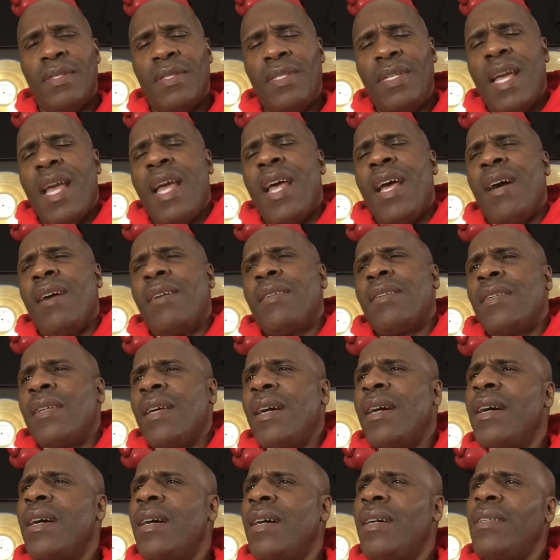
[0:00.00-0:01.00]
Gayle
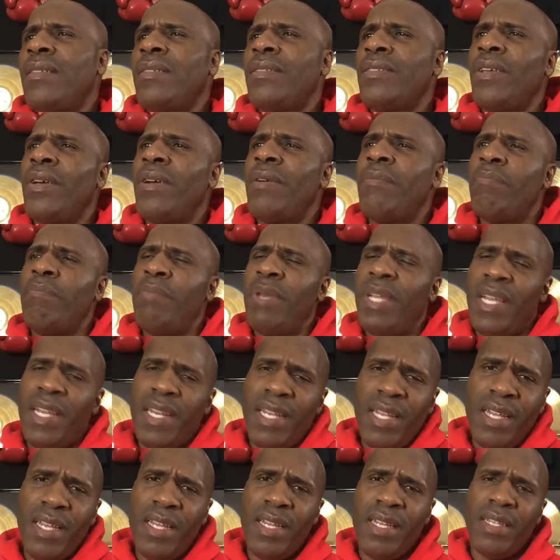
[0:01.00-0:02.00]
does your
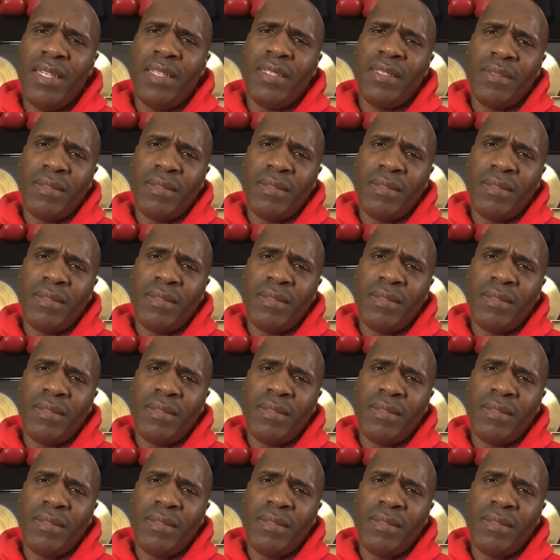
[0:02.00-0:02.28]
bidding,